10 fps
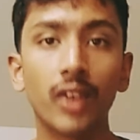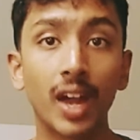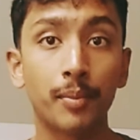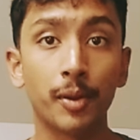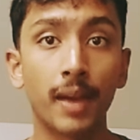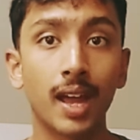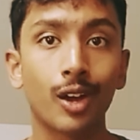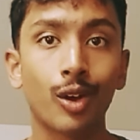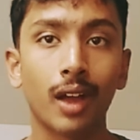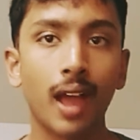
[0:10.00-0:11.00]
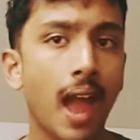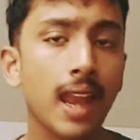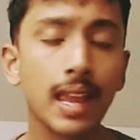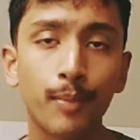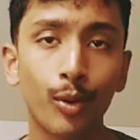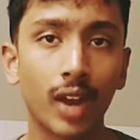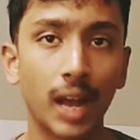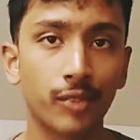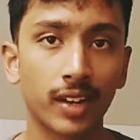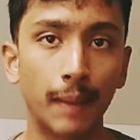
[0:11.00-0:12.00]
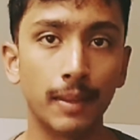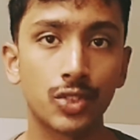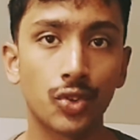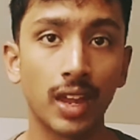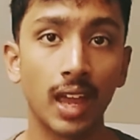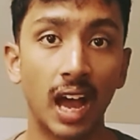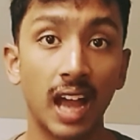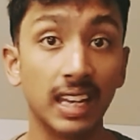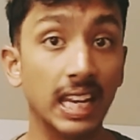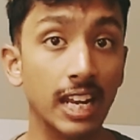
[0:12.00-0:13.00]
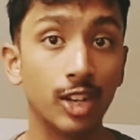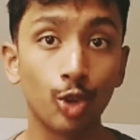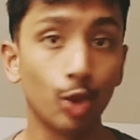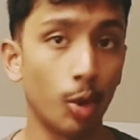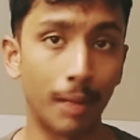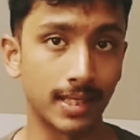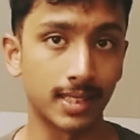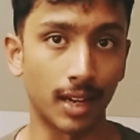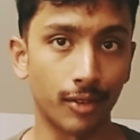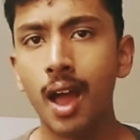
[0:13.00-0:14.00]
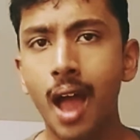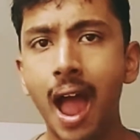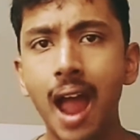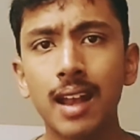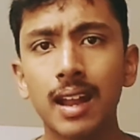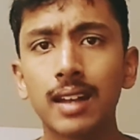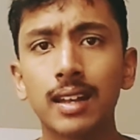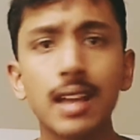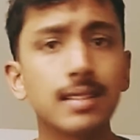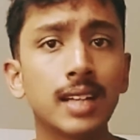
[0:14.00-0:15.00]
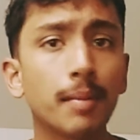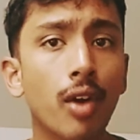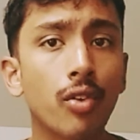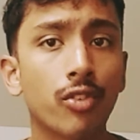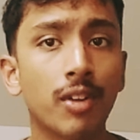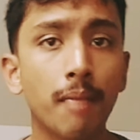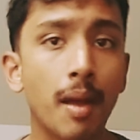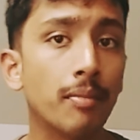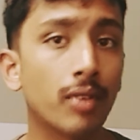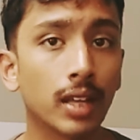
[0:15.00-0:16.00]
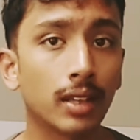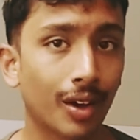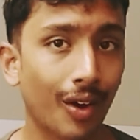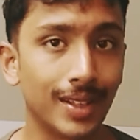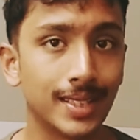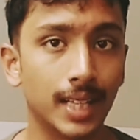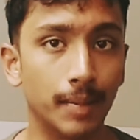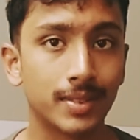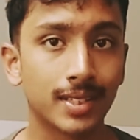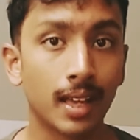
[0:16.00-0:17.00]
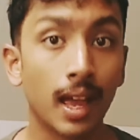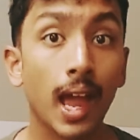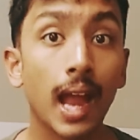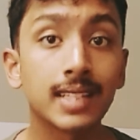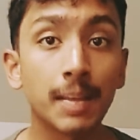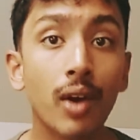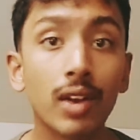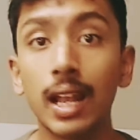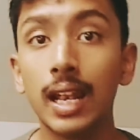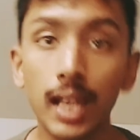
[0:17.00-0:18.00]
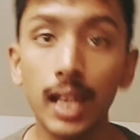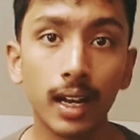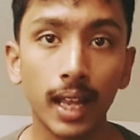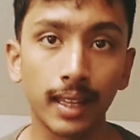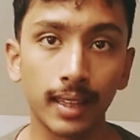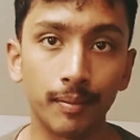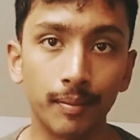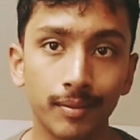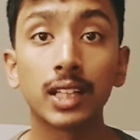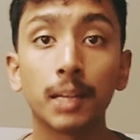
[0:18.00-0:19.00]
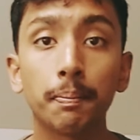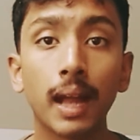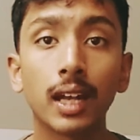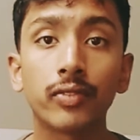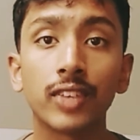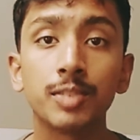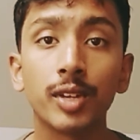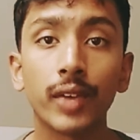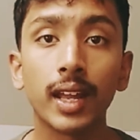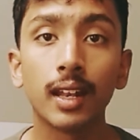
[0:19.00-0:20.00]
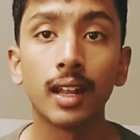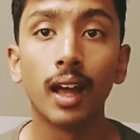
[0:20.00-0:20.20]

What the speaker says: I prepare any program for chemistry, I need to know my stuff. And it isn't about remembering the concepts, it's about learning them. There's a big difference between